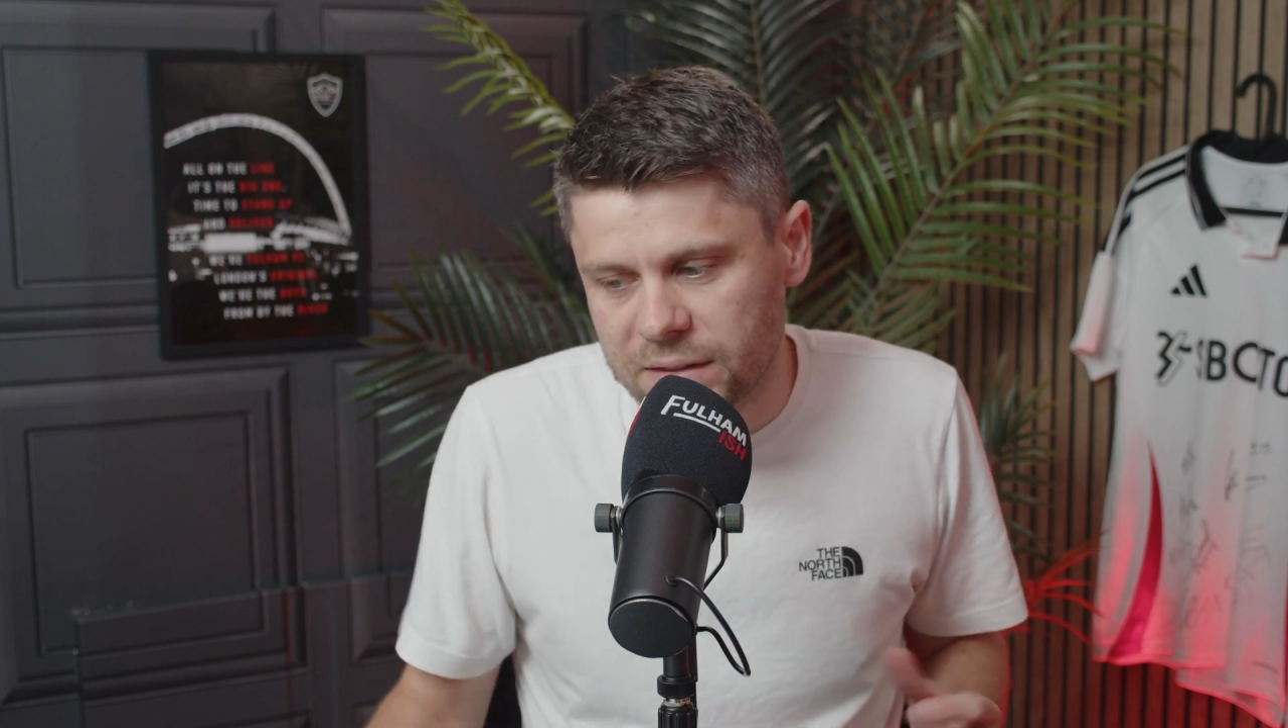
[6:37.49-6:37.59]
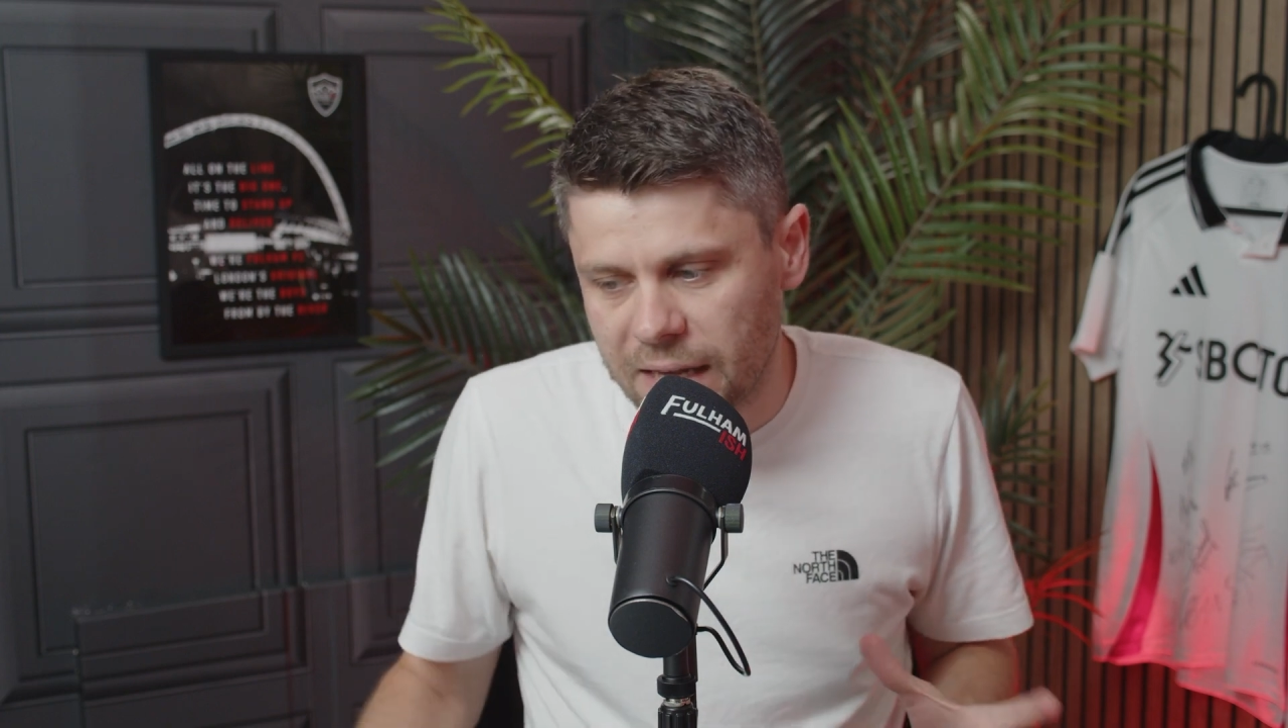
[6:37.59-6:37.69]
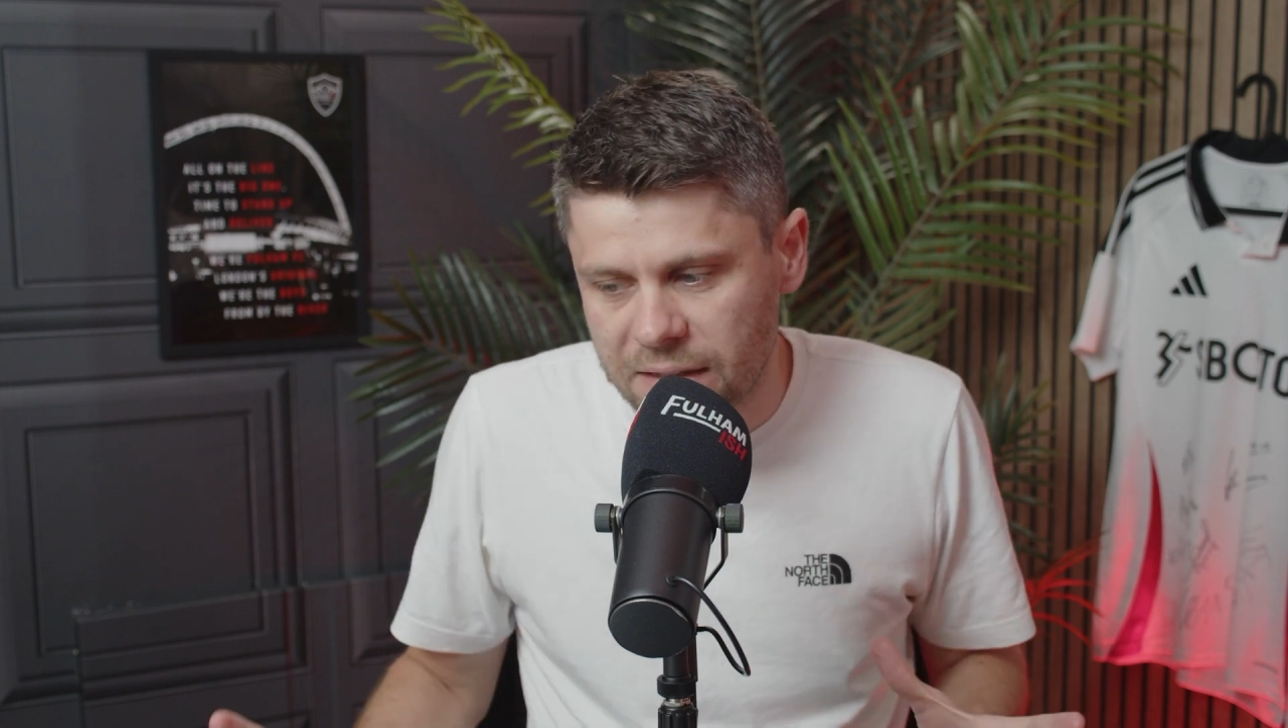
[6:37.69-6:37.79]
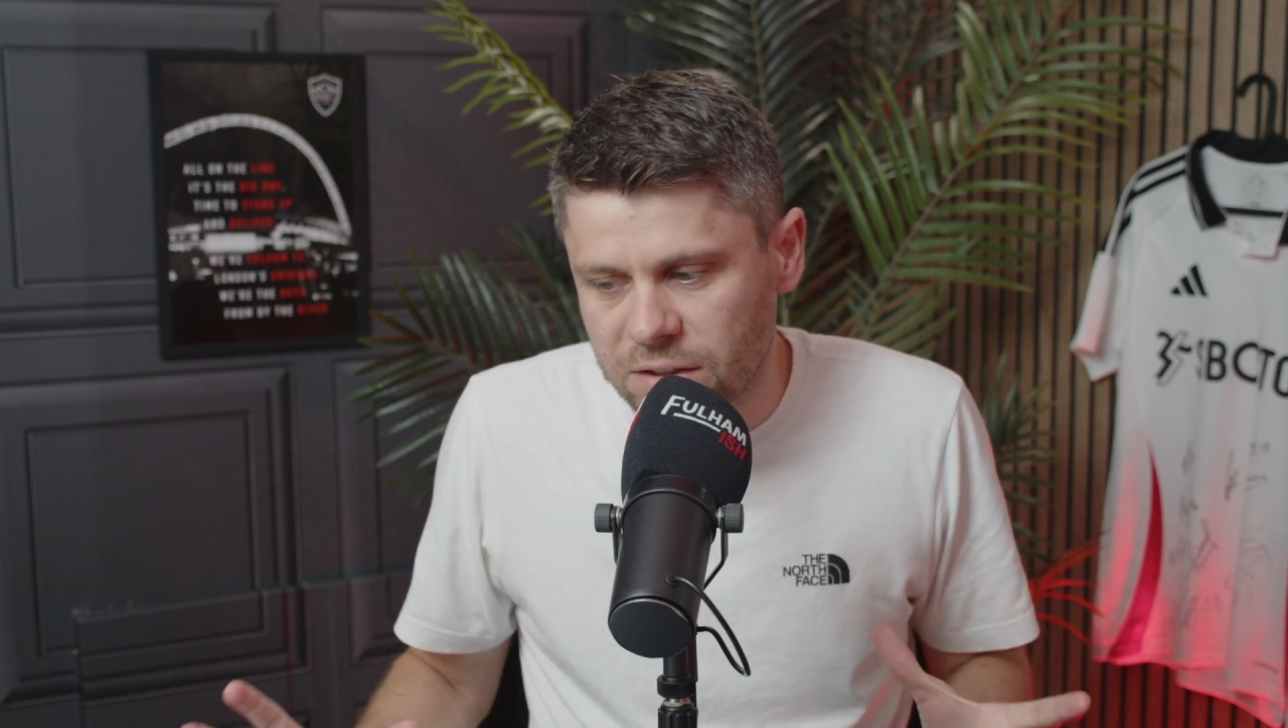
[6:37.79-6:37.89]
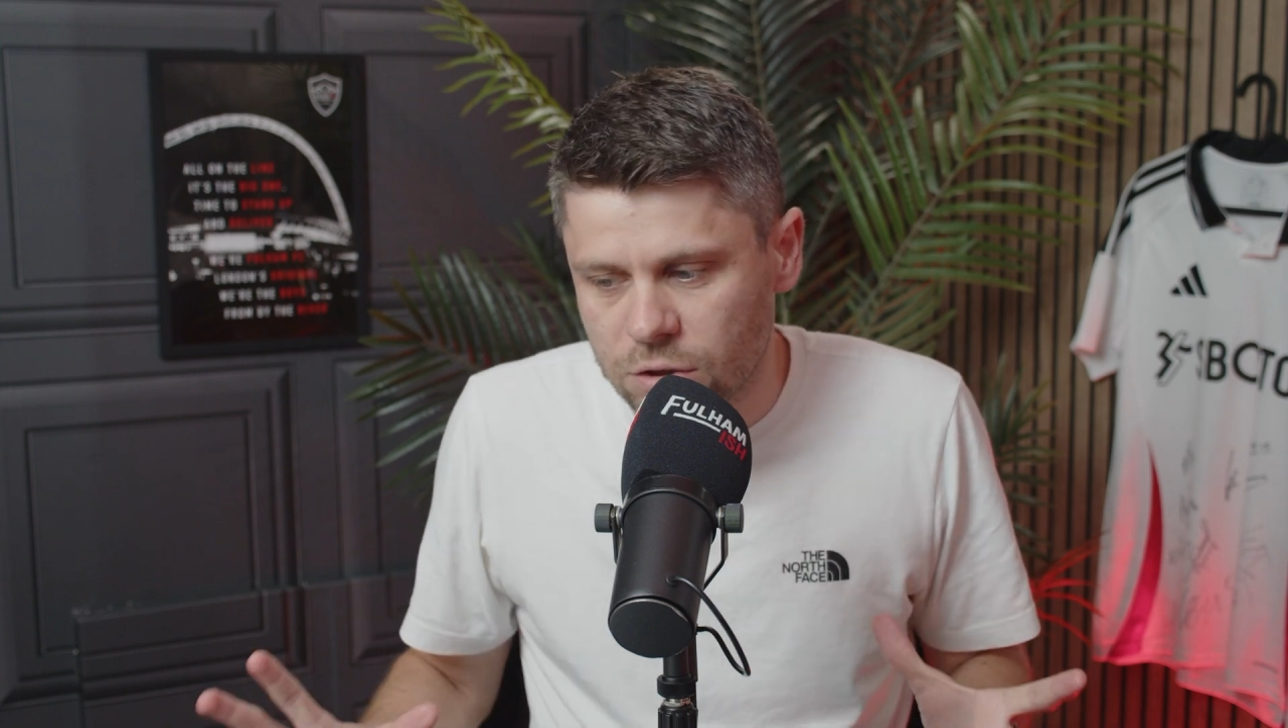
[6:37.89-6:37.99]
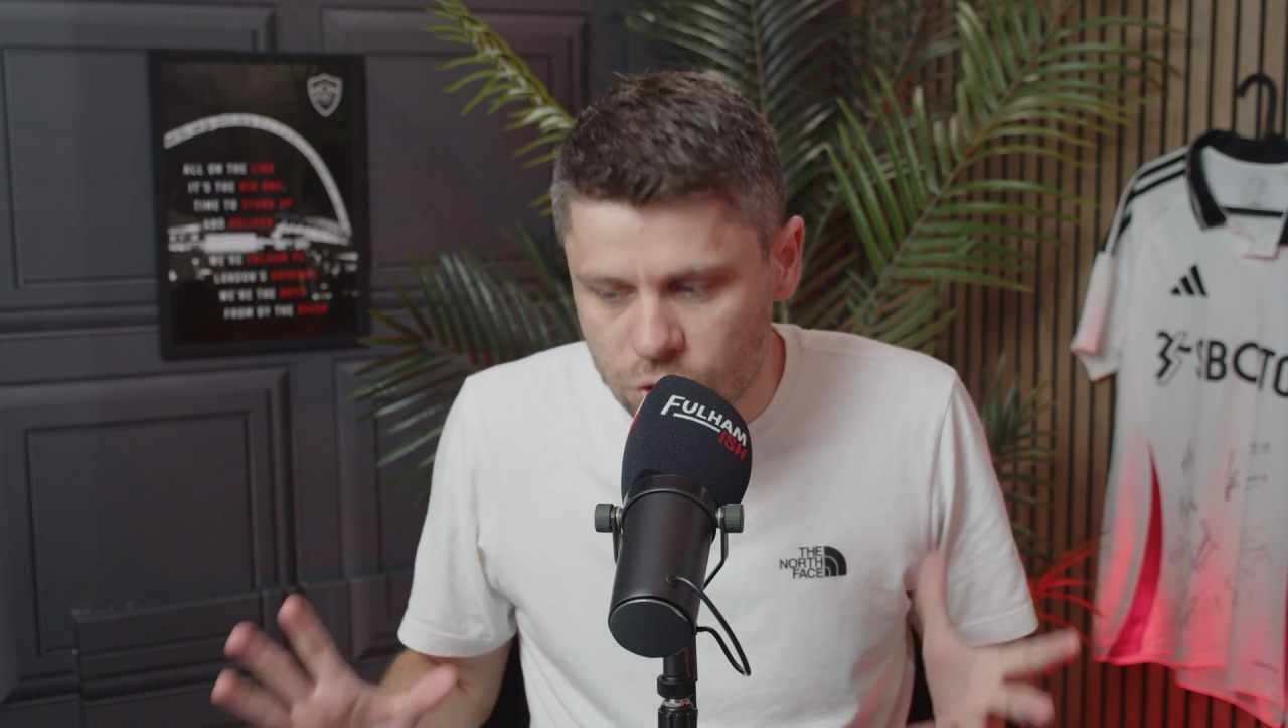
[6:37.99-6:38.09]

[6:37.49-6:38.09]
there's